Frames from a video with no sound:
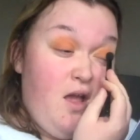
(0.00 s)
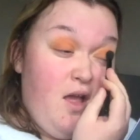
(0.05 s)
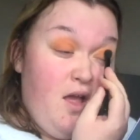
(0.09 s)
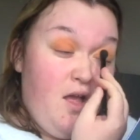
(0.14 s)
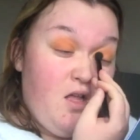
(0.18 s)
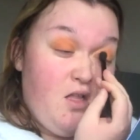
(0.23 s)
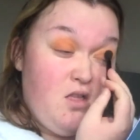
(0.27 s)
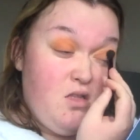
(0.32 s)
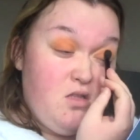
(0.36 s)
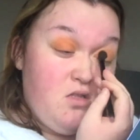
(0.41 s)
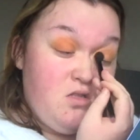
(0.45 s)

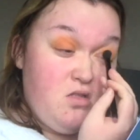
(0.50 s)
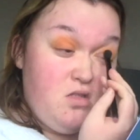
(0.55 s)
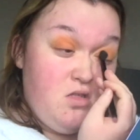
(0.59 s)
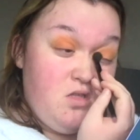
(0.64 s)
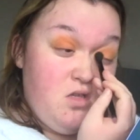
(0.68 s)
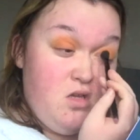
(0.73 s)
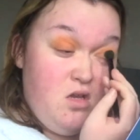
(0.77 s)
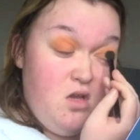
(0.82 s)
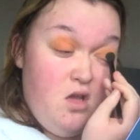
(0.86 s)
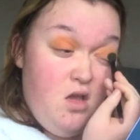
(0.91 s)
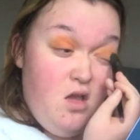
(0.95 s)
And
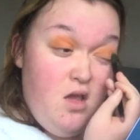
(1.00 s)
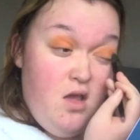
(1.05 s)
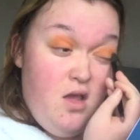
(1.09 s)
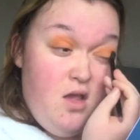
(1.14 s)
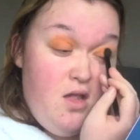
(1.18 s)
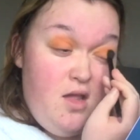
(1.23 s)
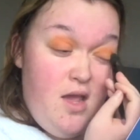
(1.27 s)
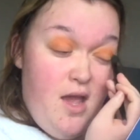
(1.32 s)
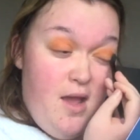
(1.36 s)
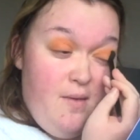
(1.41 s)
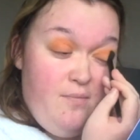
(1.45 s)

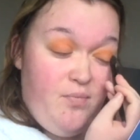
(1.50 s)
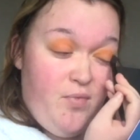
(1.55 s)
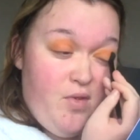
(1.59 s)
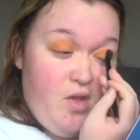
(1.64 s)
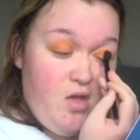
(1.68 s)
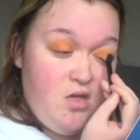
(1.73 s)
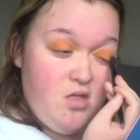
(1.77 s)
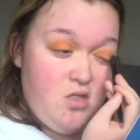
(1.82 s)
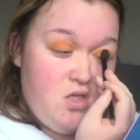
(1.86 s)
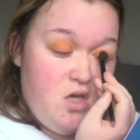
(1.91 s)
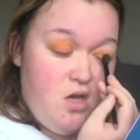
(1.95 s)
yeah,
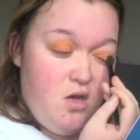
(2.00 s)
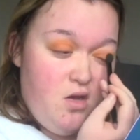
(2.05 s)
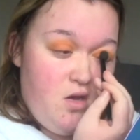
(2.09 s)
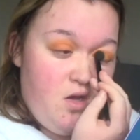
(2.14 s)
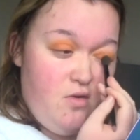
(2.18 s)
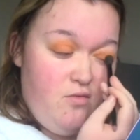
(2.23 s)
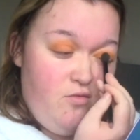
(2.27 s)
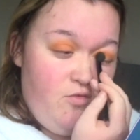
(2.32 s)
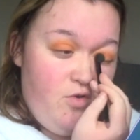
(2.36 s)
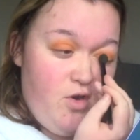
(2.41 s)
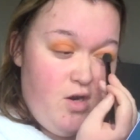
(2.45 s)
so I
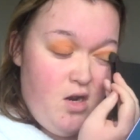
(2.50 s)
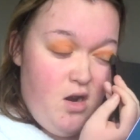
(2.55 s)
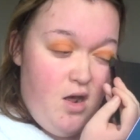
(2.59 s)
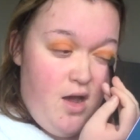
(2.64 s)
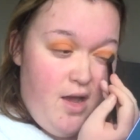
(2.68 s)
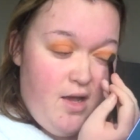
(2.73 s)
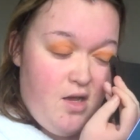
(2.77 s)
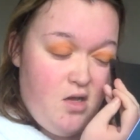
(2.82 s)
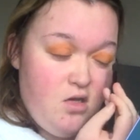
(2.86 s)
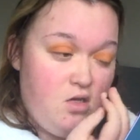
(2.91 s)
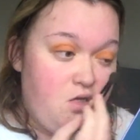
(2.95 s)
kind of really
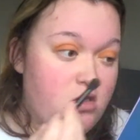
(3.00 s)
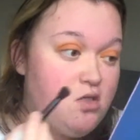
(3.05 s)
like